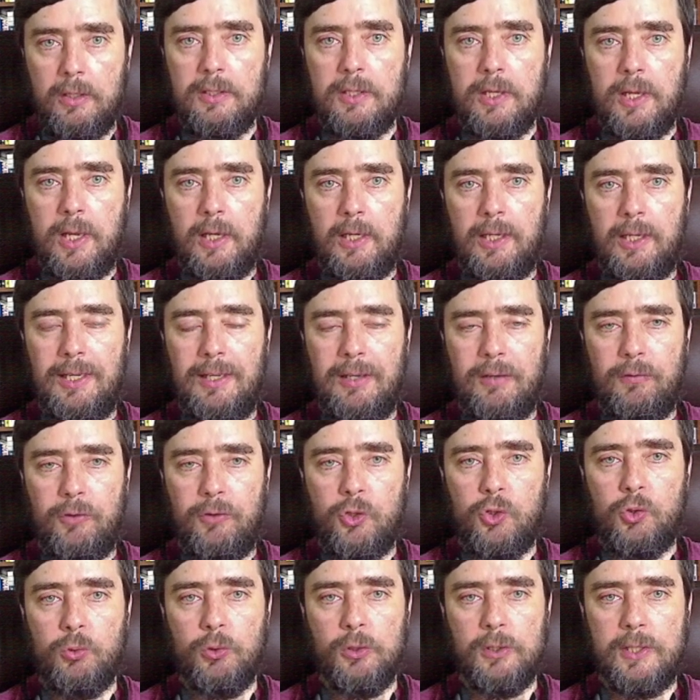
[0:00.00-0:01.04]
that
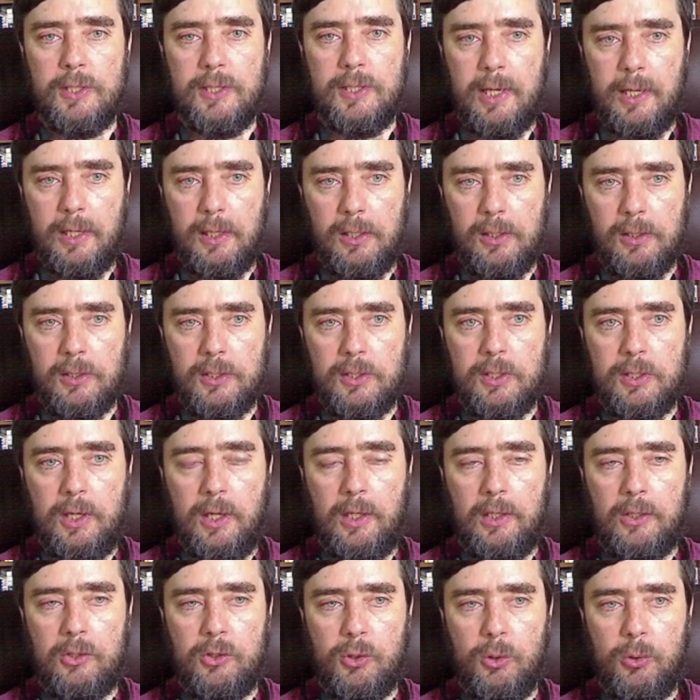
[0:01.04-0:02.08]
individual cells
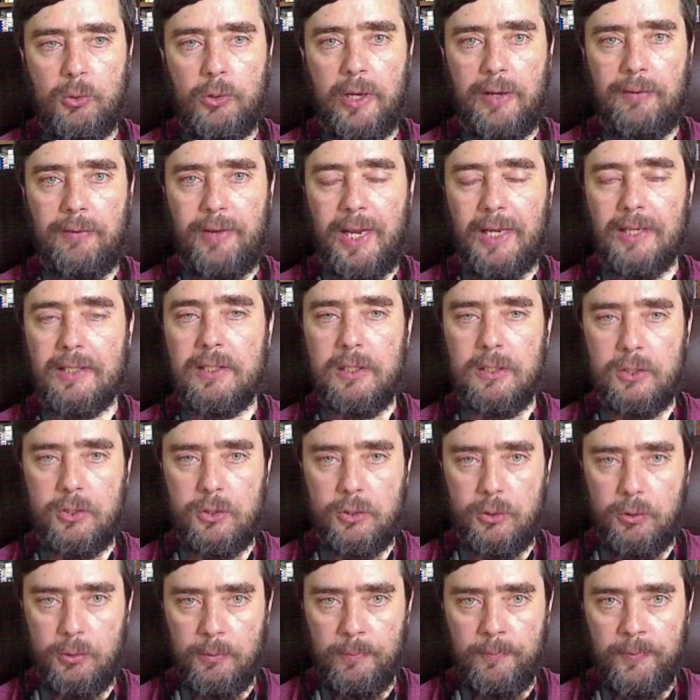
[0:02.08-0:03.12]
uh, don't have access
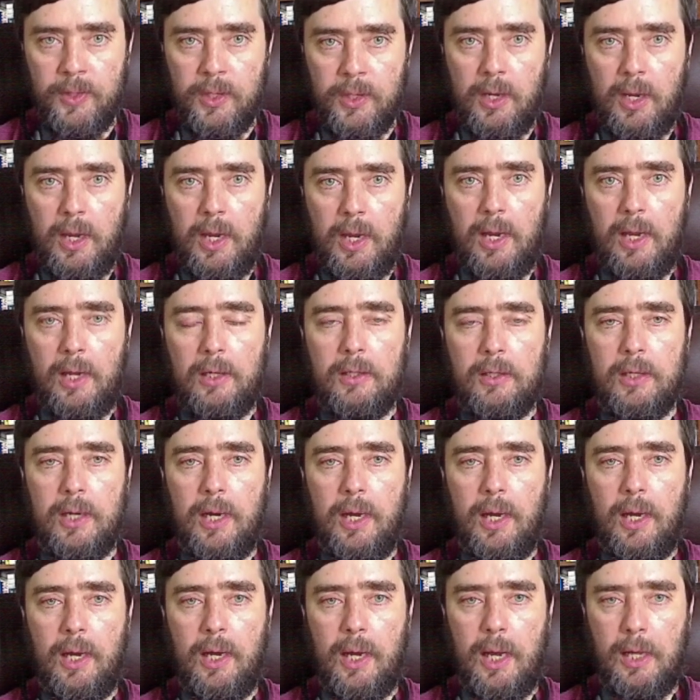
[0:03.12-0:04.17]
to. And
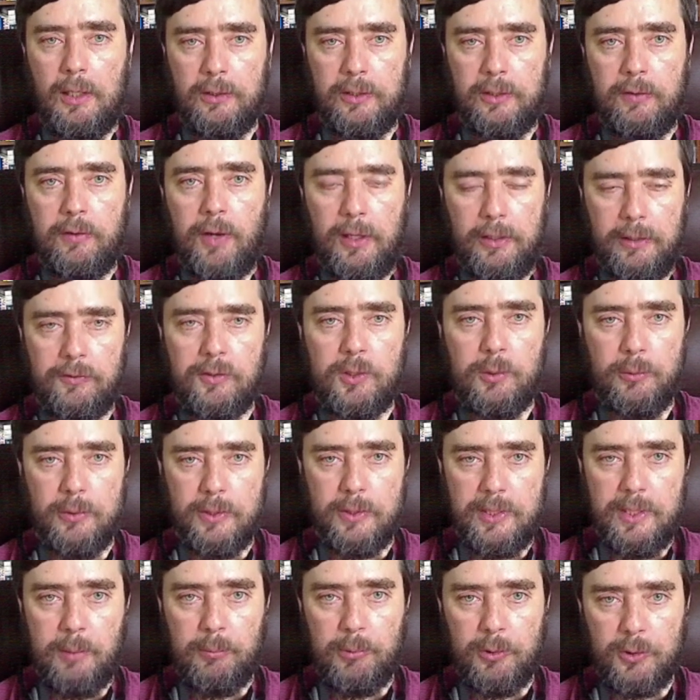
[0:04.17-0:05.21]
uh, I'll give, I'll give some
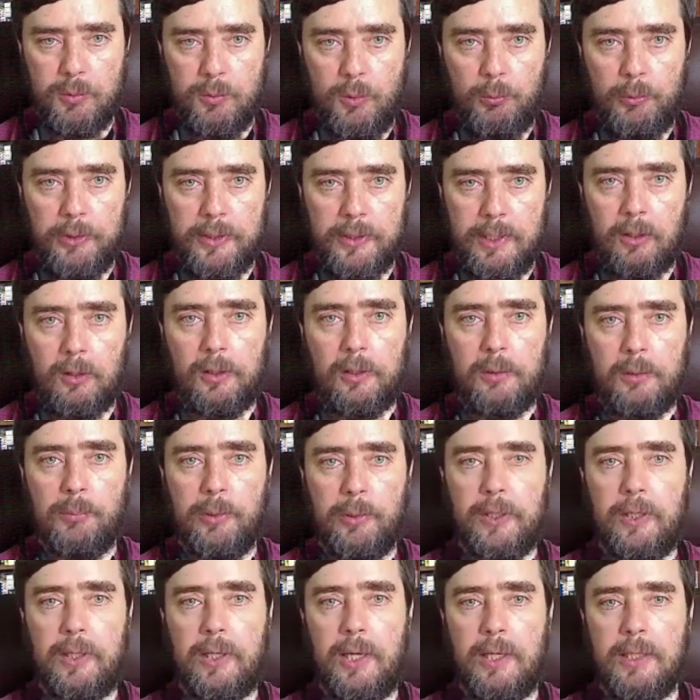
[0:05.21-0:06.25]
examples momentarily,
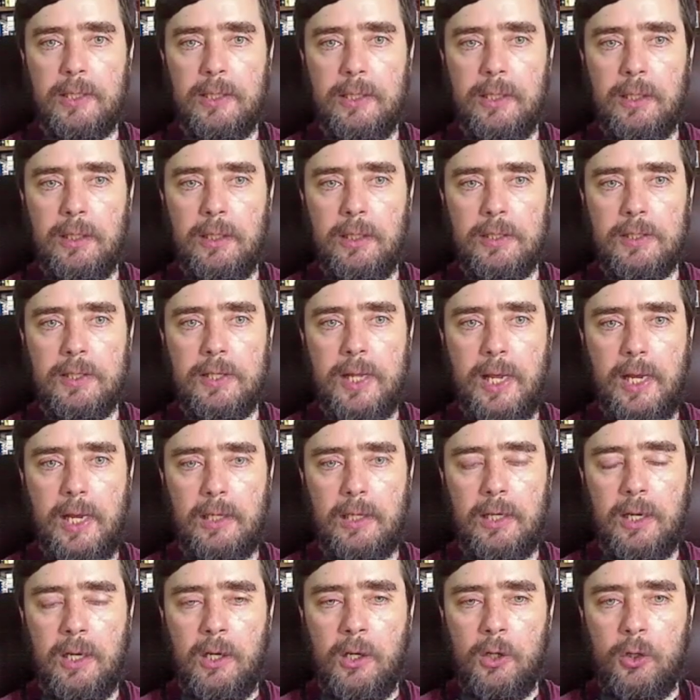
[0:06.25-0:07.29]
but the idea is that
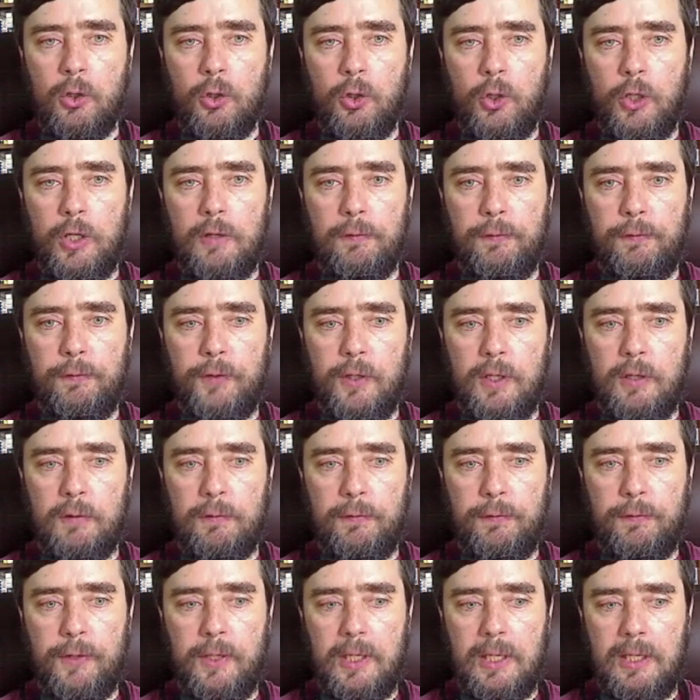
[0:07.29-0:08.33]
If, if
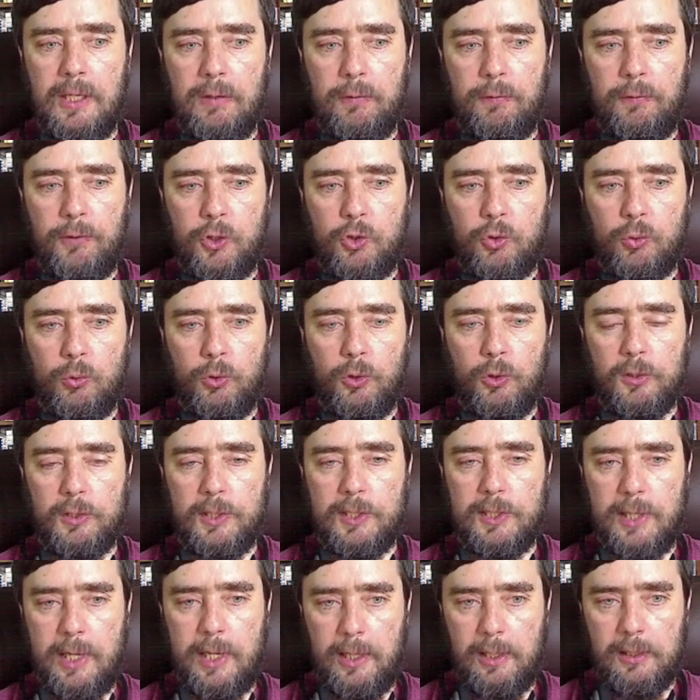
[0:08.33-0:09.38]
individual
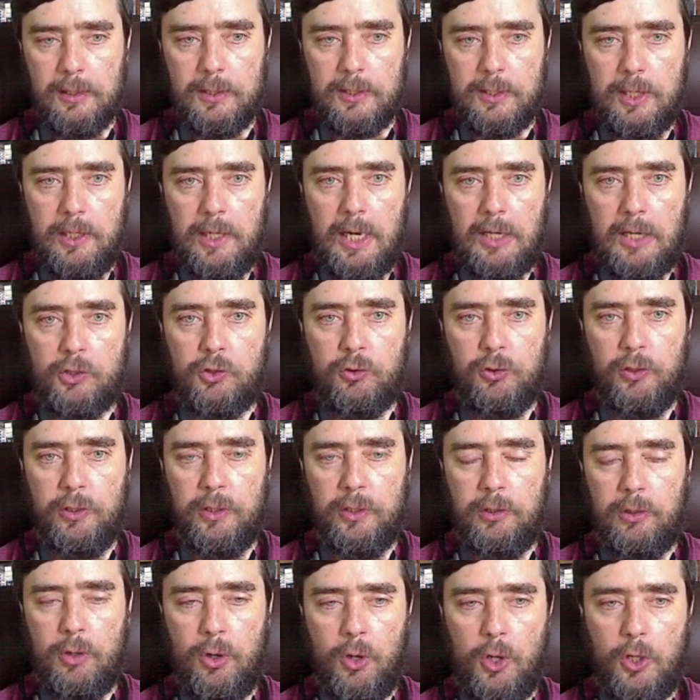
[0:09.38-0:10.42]
cells, and actually
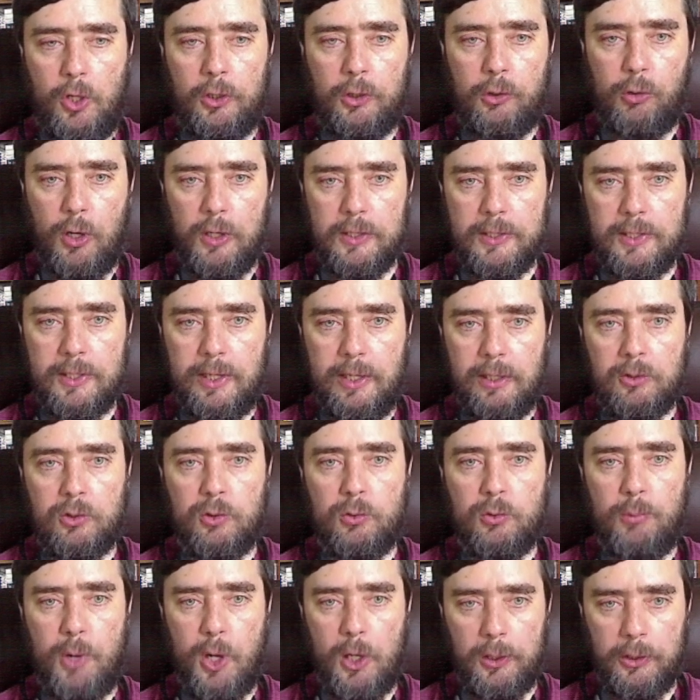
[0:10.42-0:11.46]
all across scale,
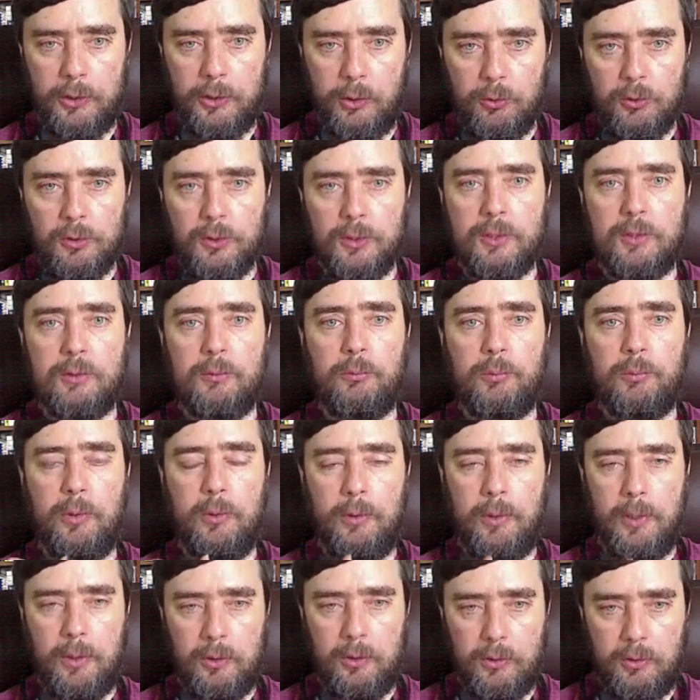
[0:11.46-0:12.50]
so molecules
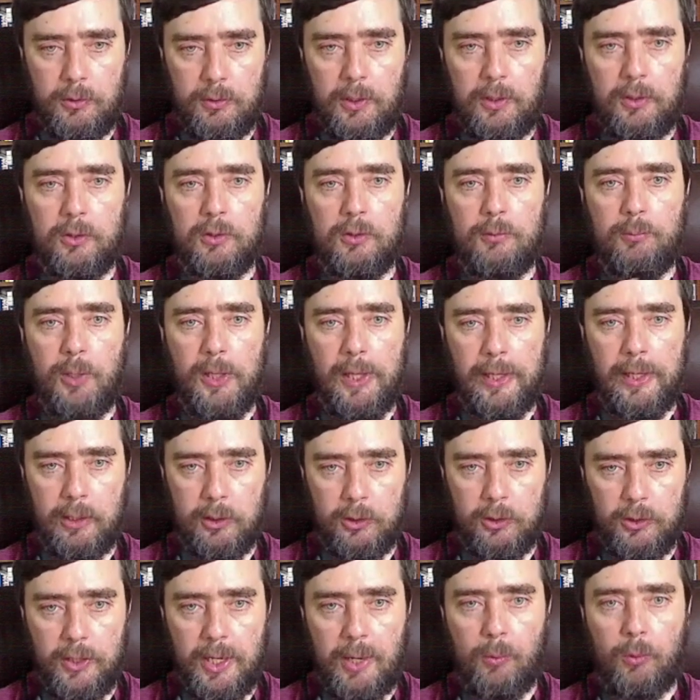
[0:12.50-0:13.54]
into, into
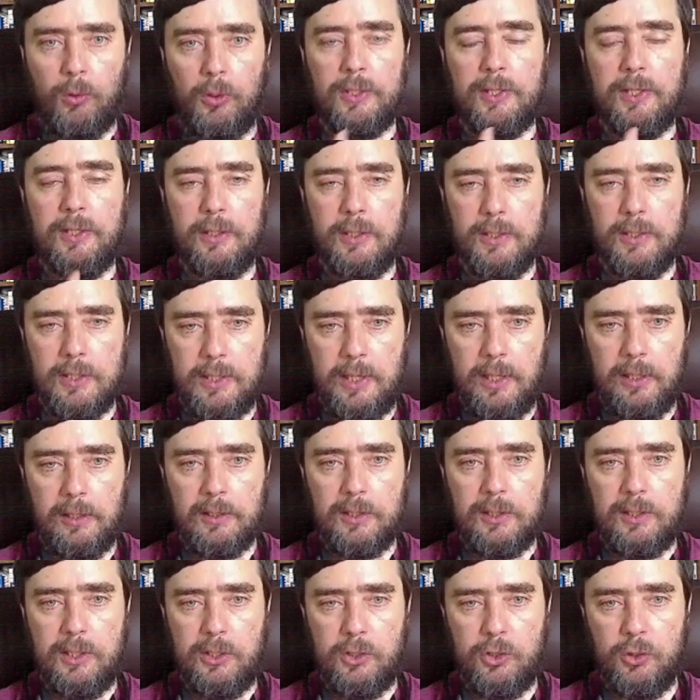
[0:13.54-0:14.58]
molecular networks, into
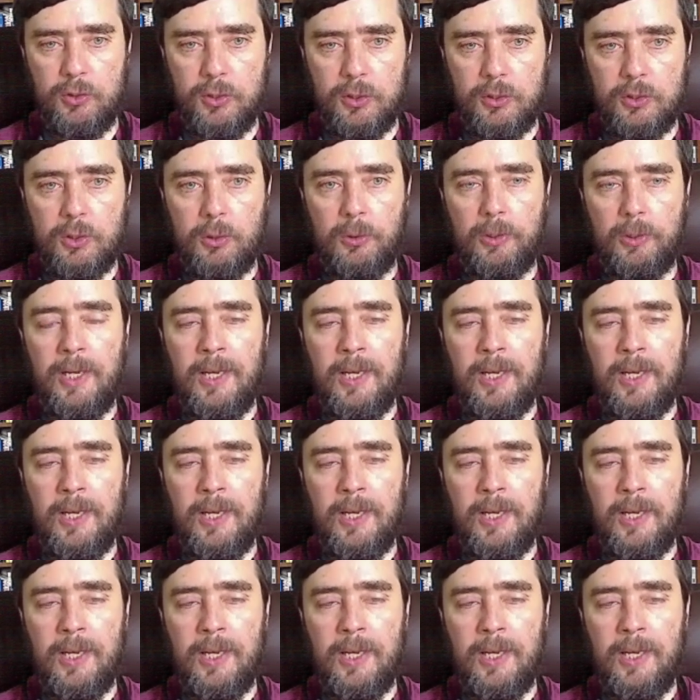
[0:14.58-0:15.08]
cells, tissues, and so on,